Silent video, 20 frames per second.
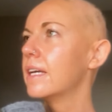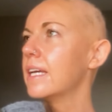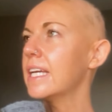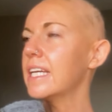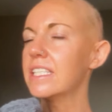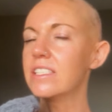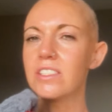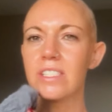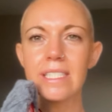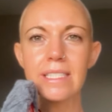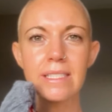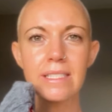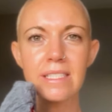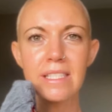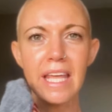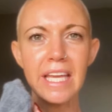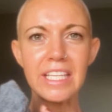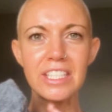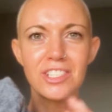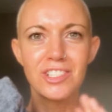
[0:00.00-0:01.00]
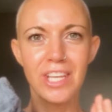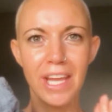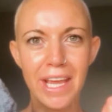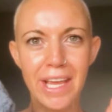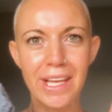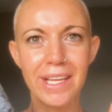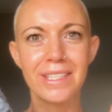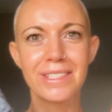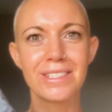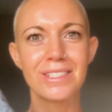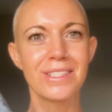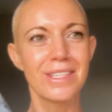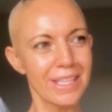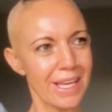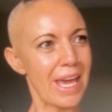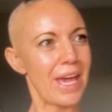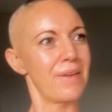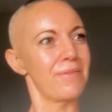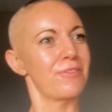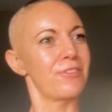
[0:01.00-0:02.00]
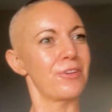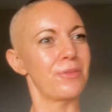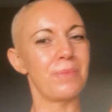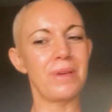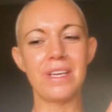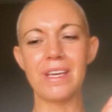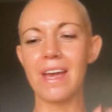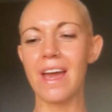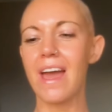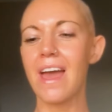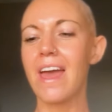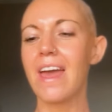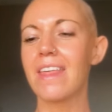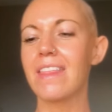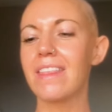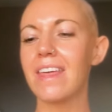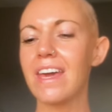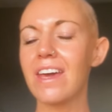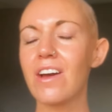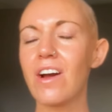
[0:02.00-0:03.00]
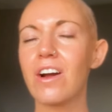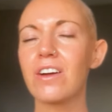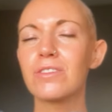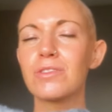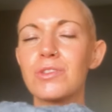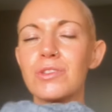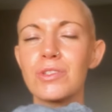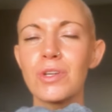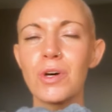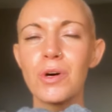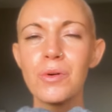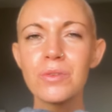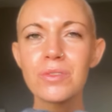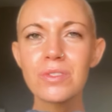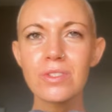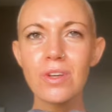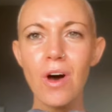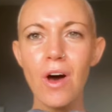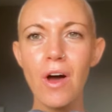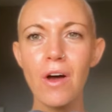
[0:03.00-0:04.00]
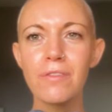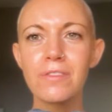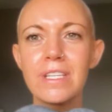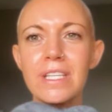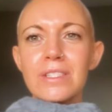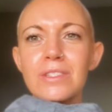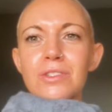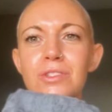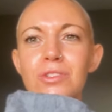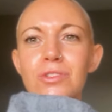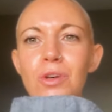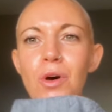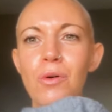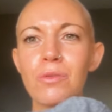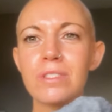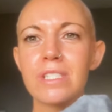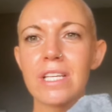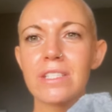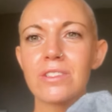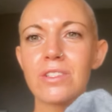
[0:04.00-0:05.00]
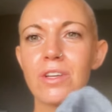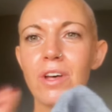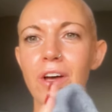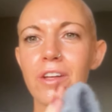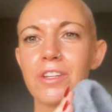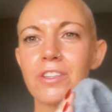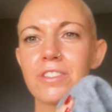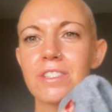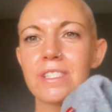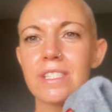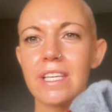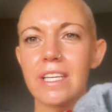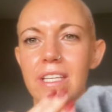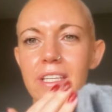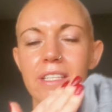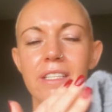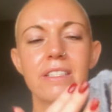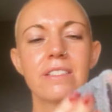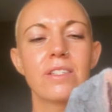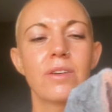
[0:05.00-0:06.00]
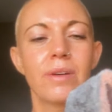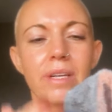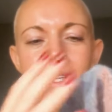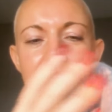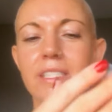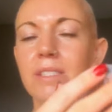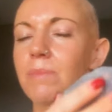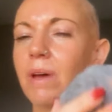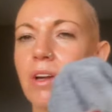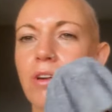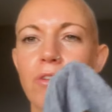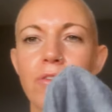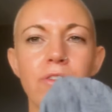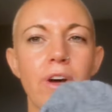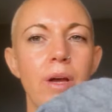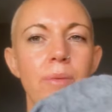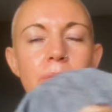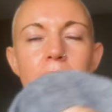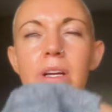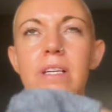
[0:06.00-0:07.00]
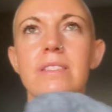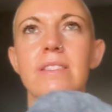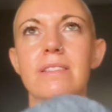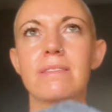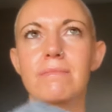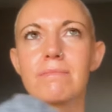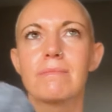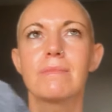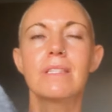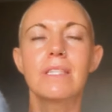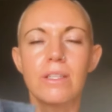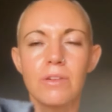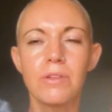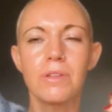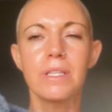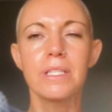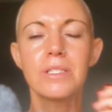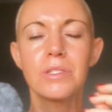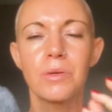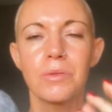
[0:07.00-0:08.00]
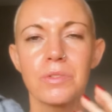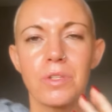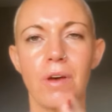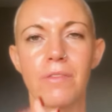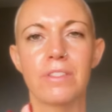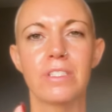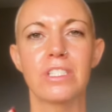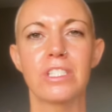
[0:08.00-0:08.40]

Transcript: it just like changed the game for me. They are so soft and so gentle on your skin. So it is microfiber. It's literally so soft and